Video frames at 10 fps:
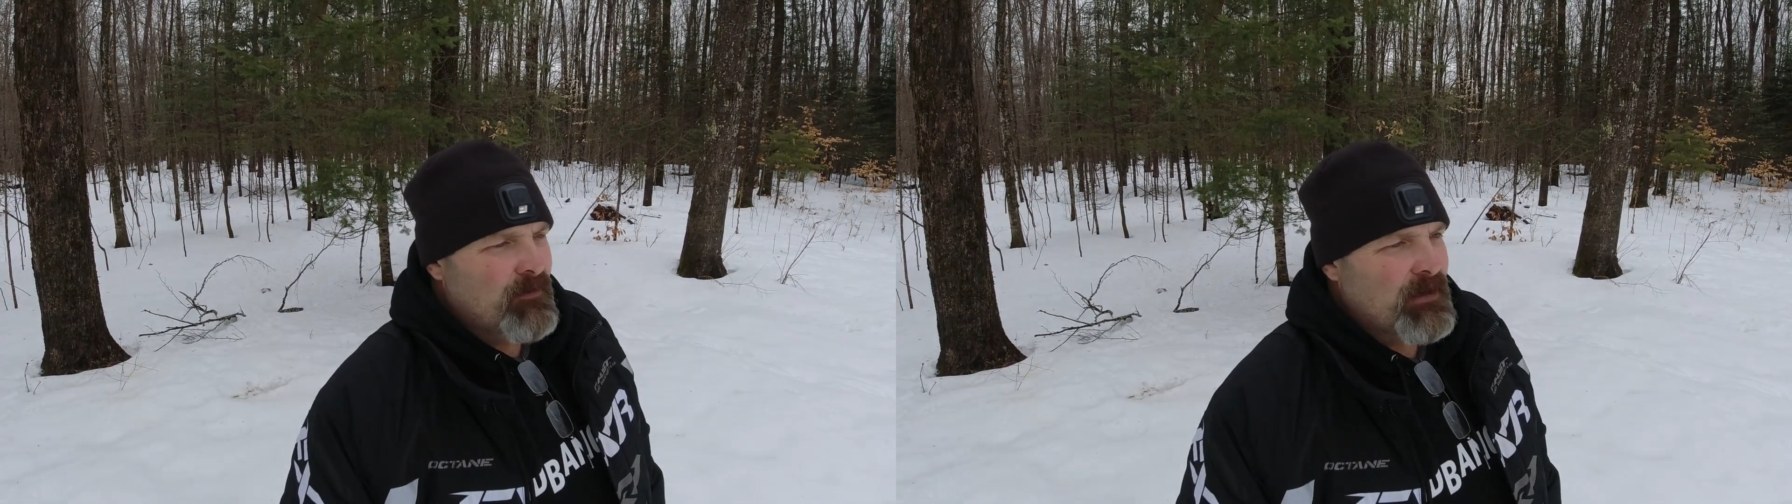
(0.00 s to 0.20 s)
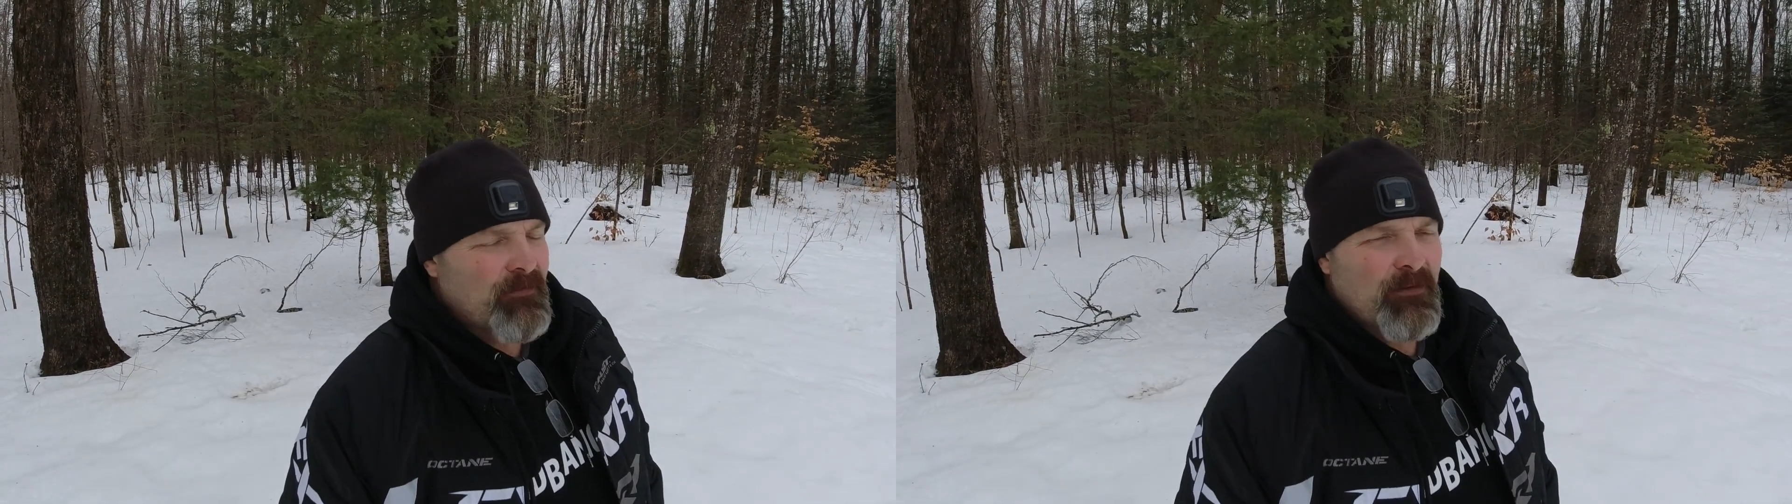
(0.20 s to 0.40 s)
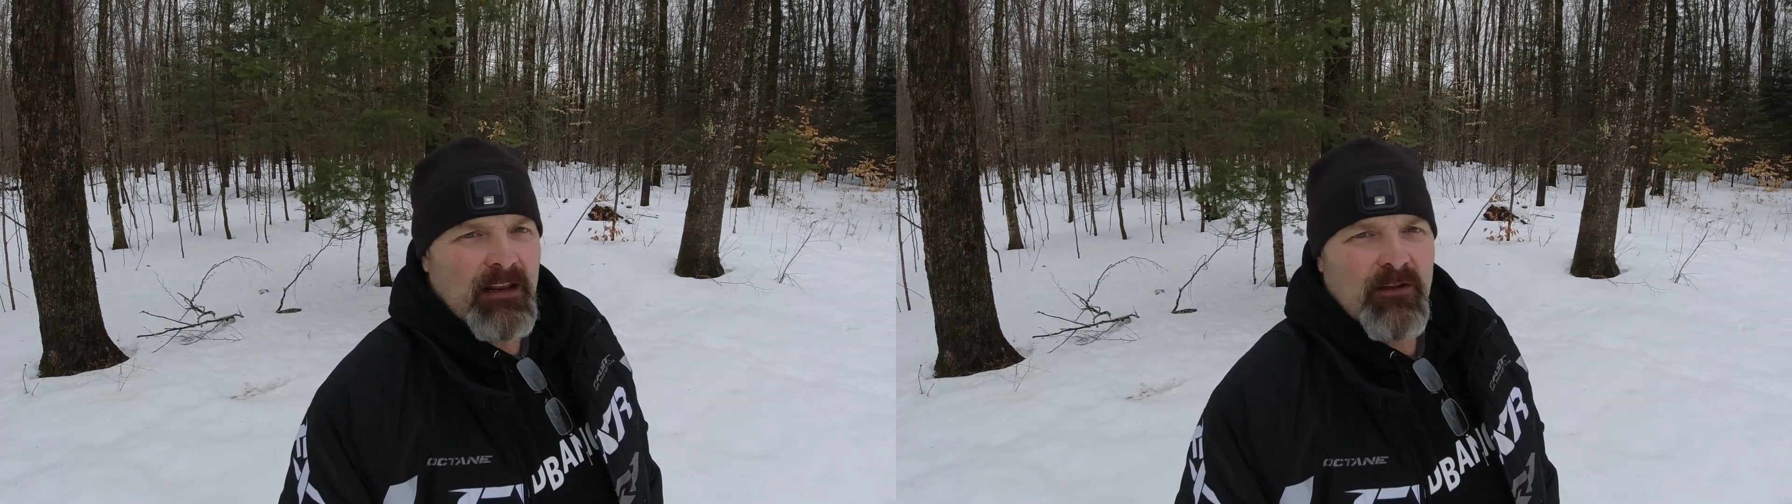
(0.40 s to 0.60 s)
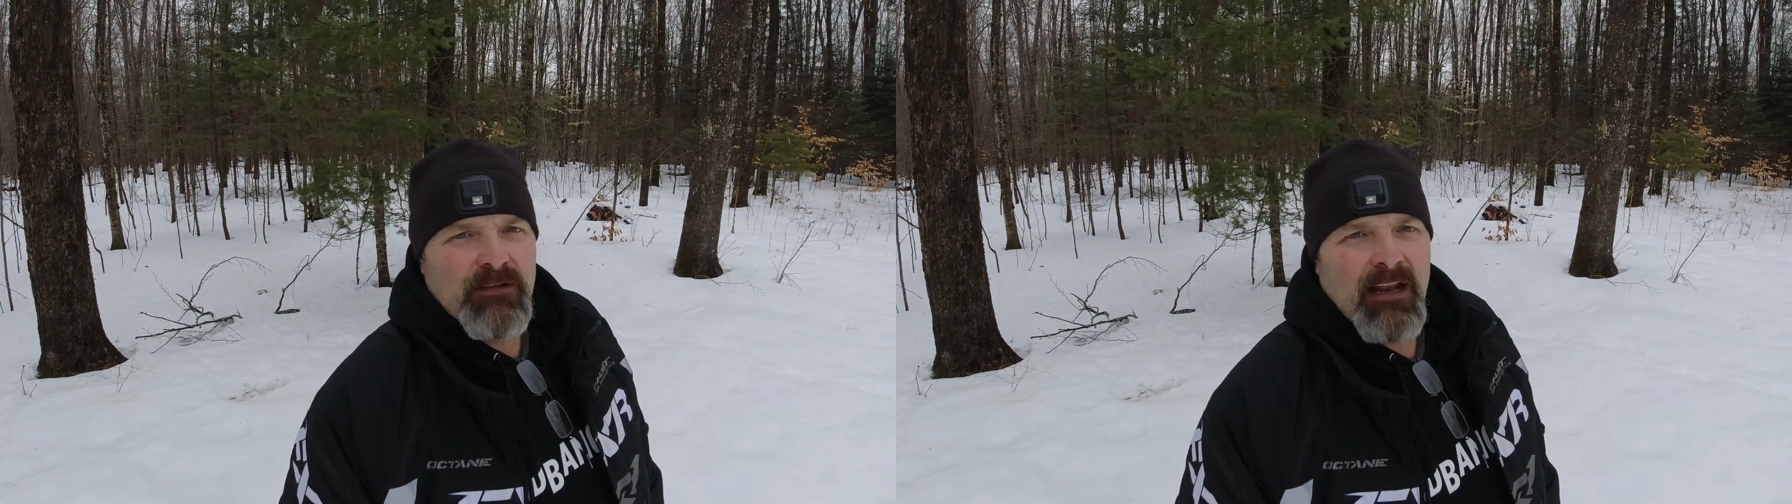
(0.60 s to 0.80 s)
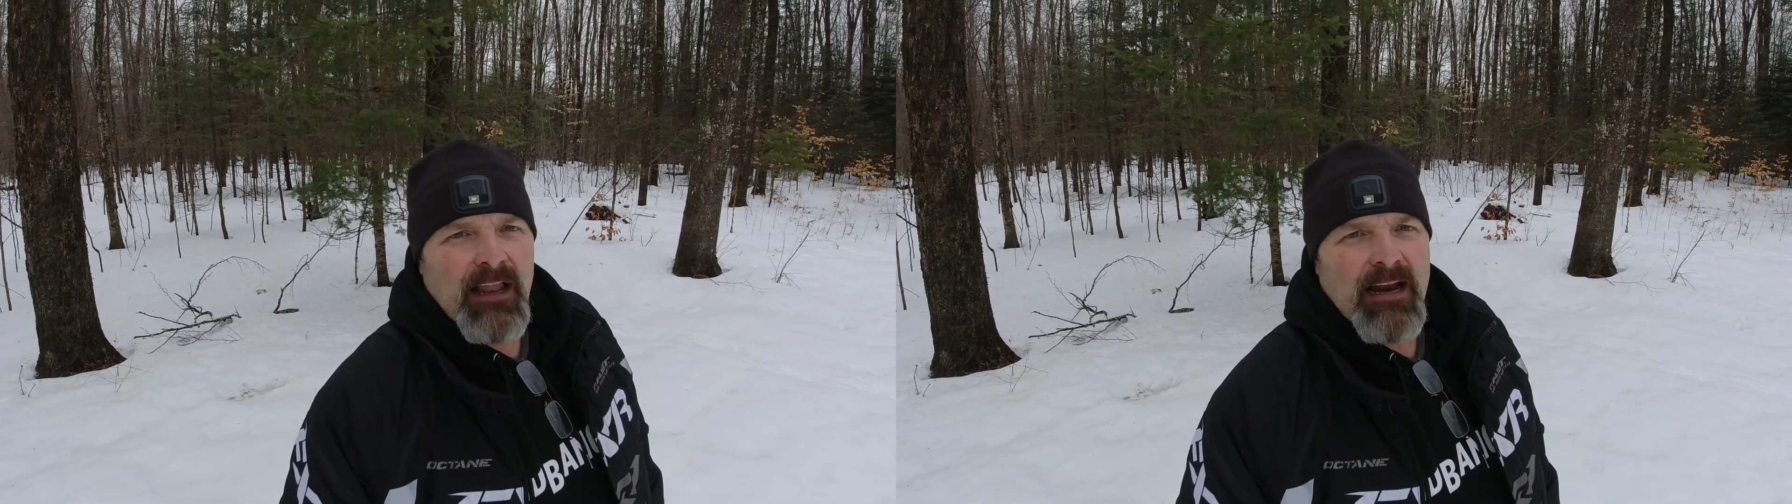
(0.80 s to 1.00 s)
definitely
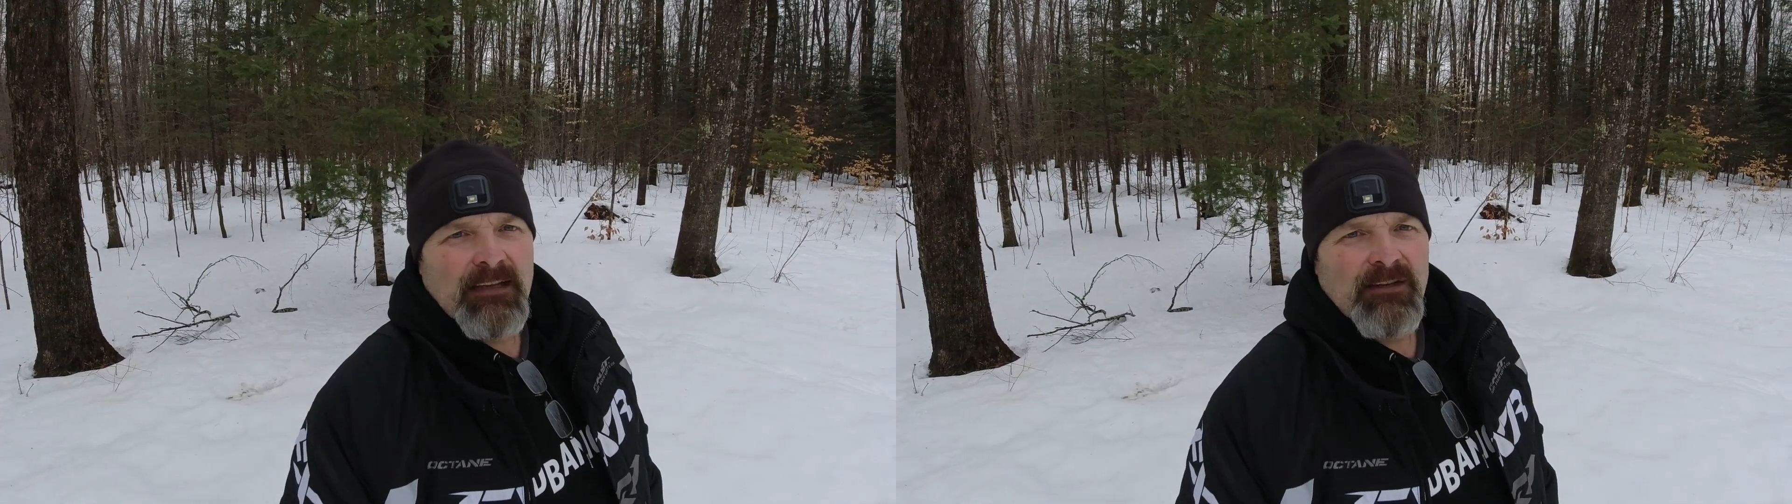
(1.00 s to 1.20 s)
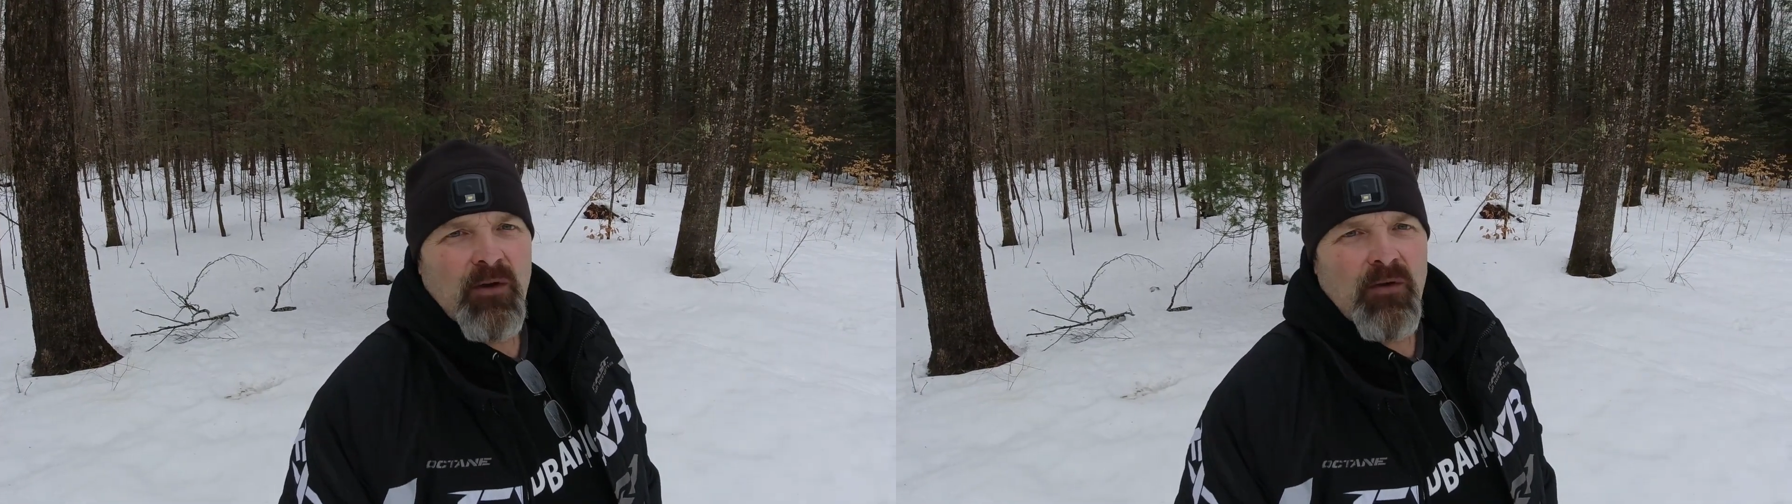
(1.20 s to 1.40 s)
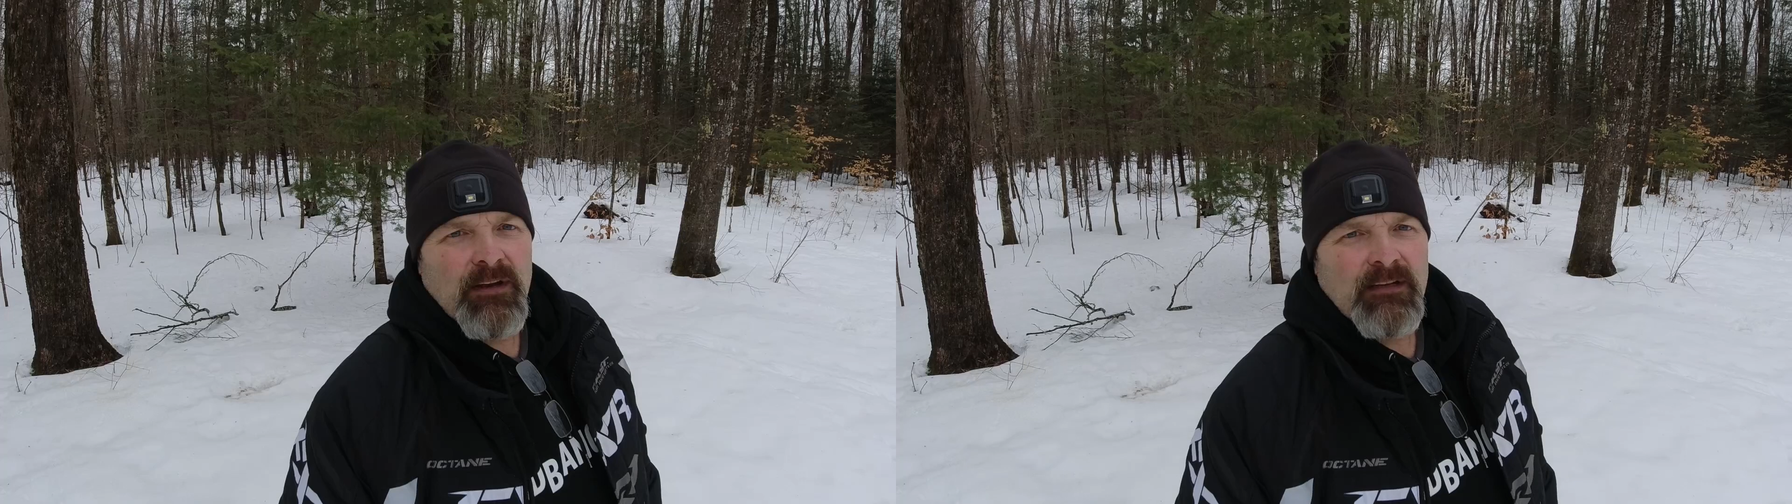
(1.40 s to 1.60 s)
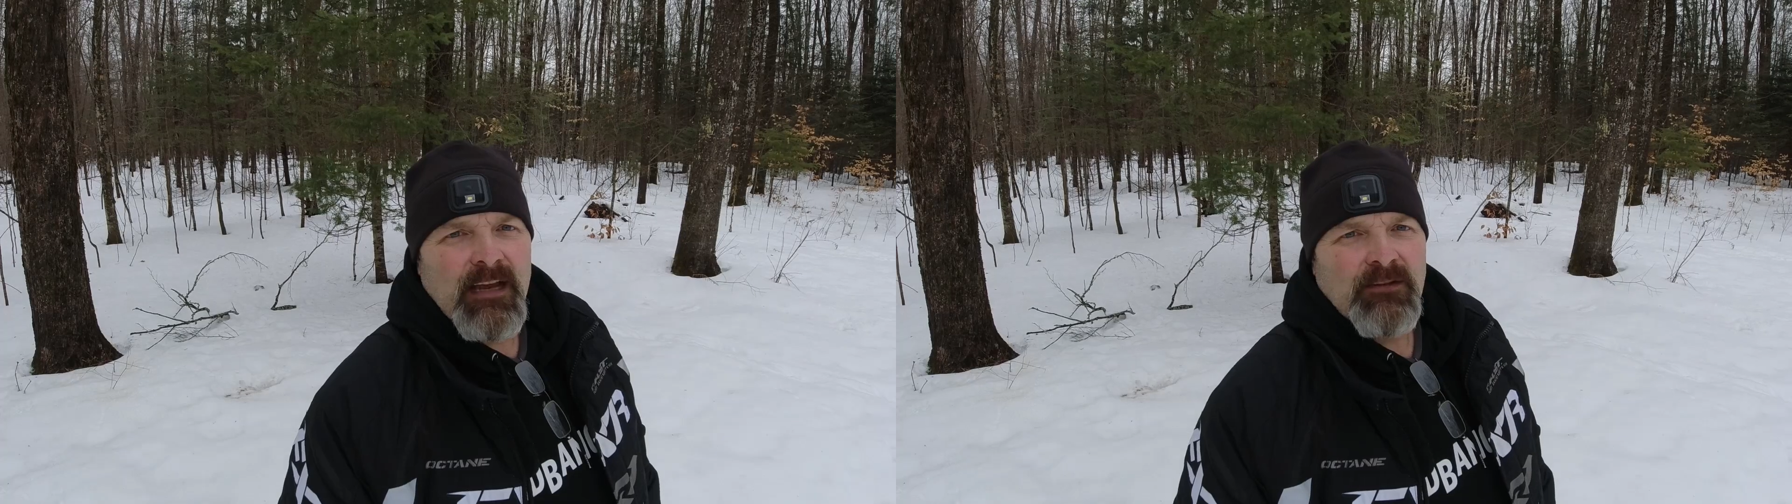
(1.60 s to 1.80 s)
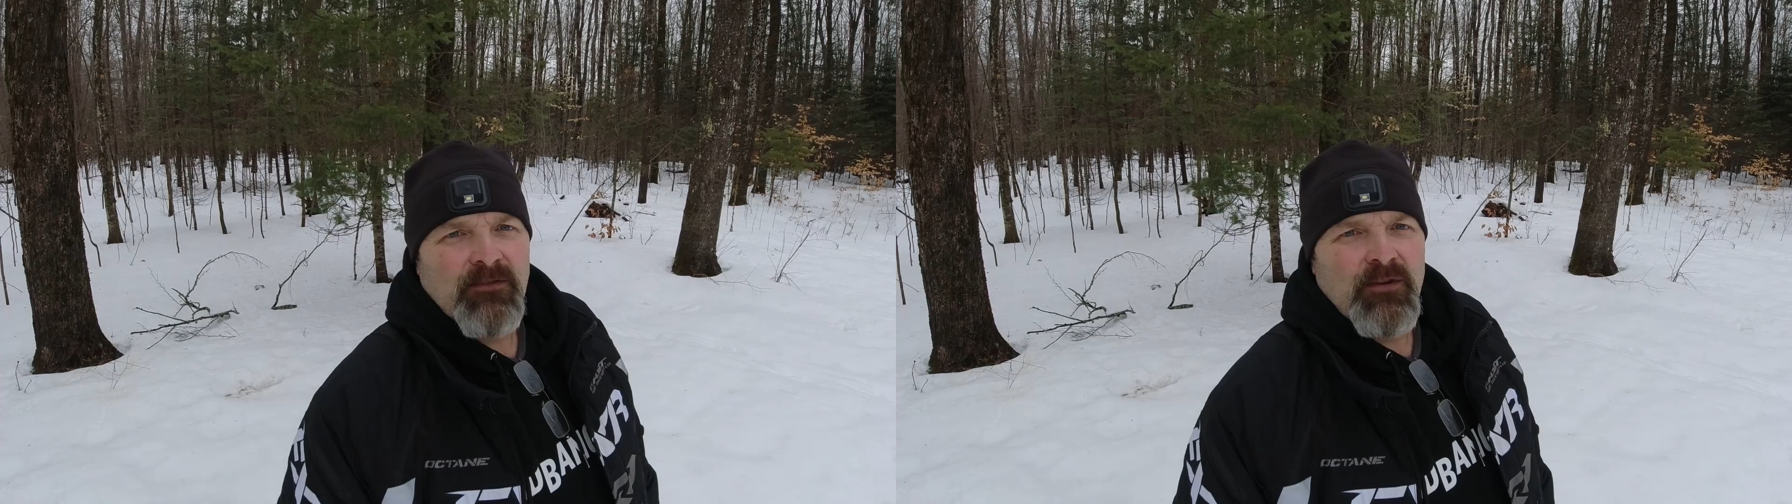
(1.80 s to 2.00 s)
losing a lot of snow in the
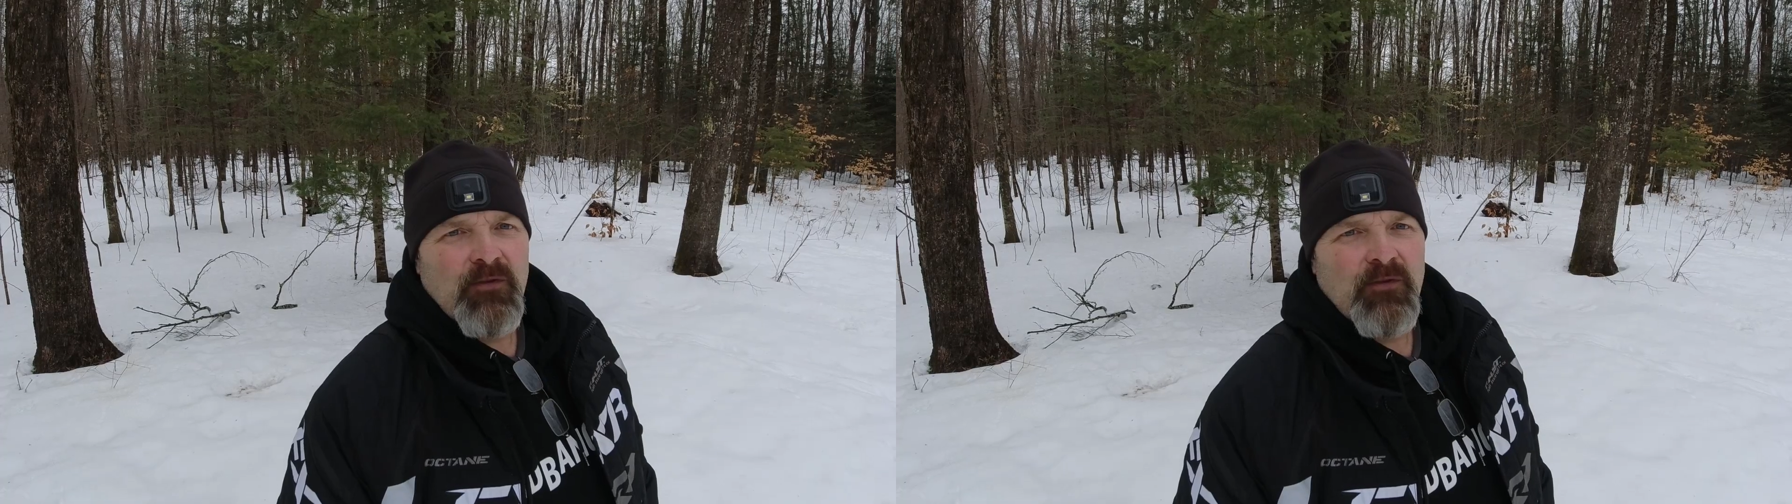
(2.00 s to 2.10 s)
central